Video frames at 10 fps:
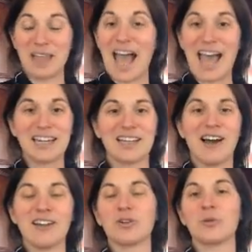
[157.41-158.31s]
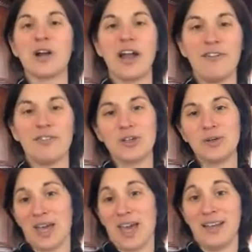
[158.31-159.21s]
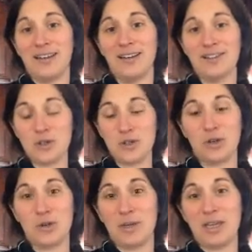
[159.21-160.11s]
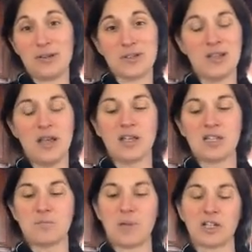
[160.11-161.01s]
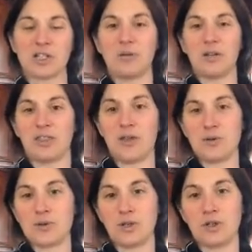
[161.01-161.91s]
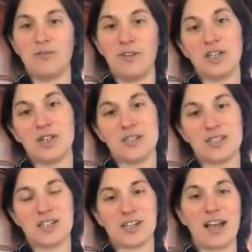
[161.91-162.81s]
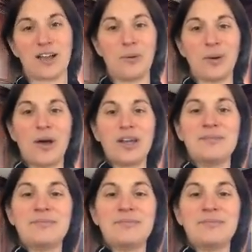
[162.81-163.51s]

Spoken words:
add color wherever you can to your meals, especially with those good veggies that you got going on.